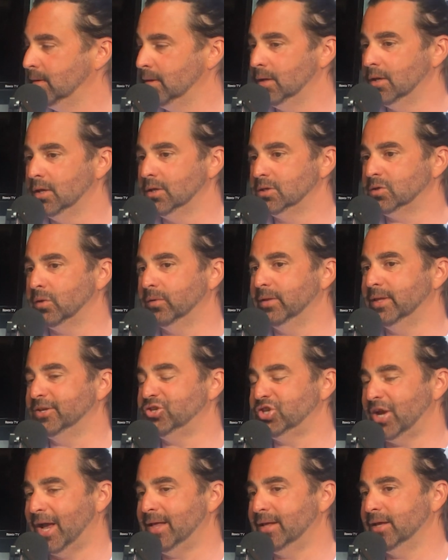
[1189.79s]
So the
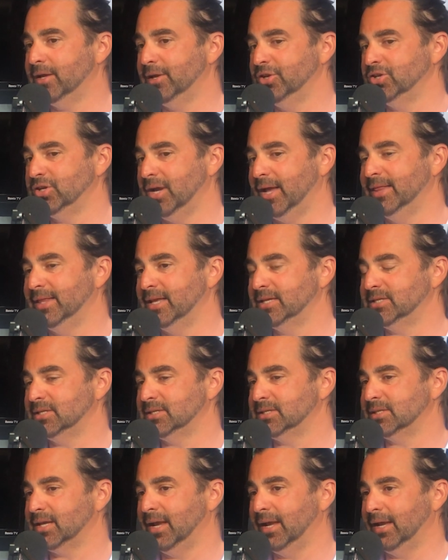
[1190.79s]
challenge, and this
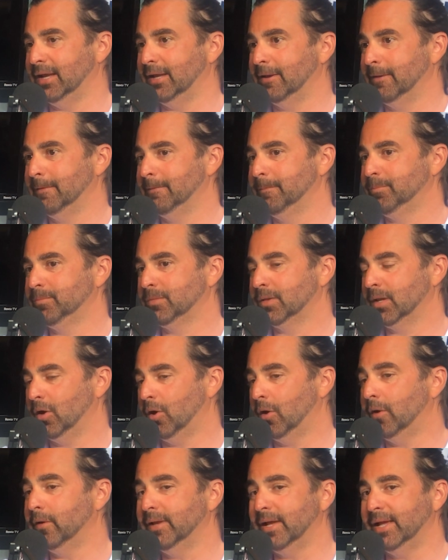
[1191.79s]
is
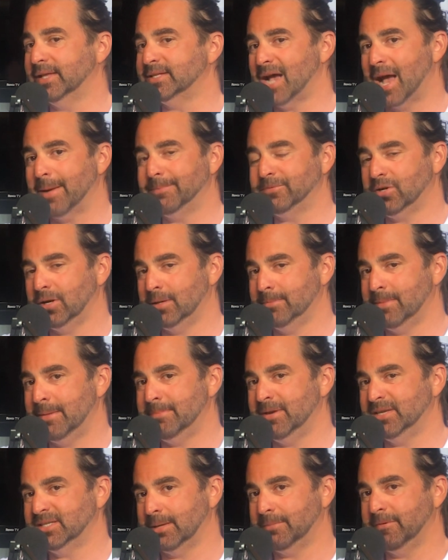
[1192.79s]
early adopter, and
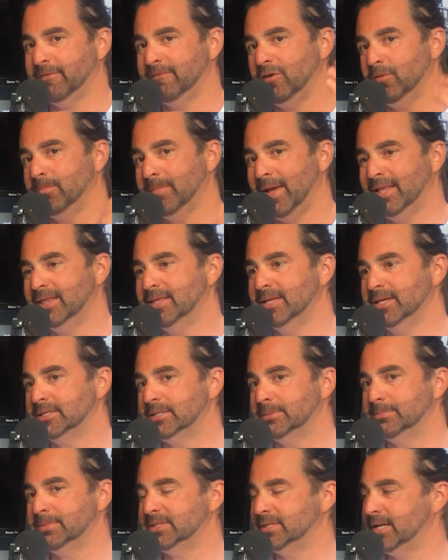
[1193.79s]
maybe some of you made
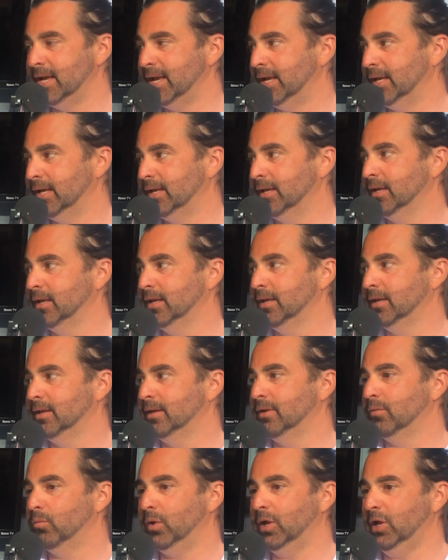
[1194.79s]
this mistake
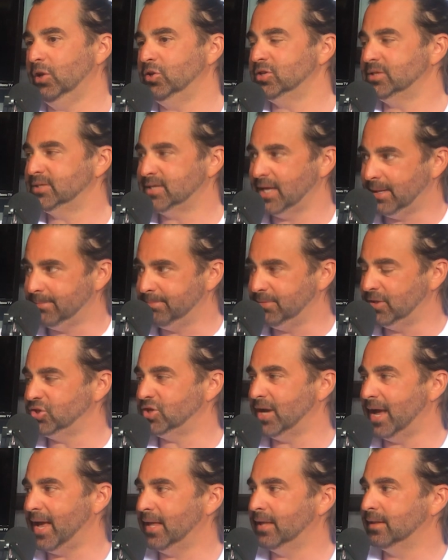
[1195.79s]
where you just set up the
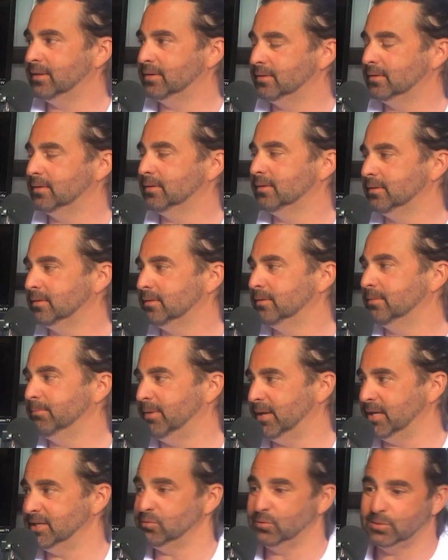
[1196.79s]
chat
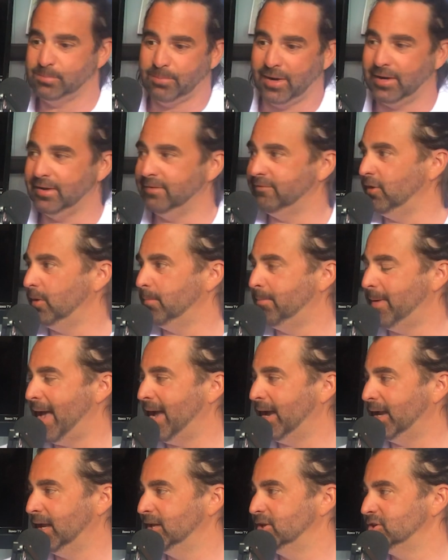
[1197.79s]
because it was part of your
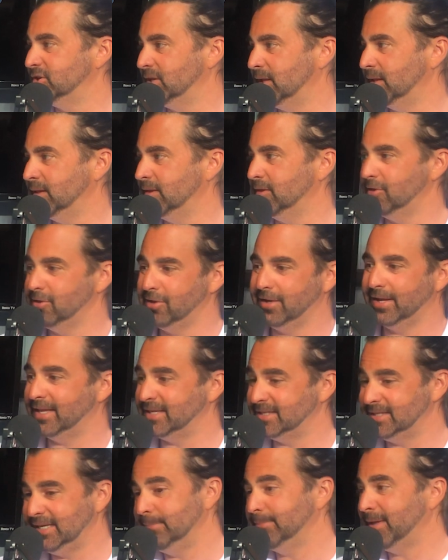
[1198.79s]
package, and it
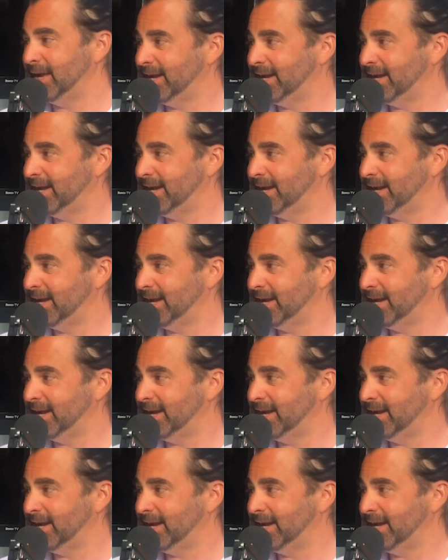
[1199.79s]
seemed like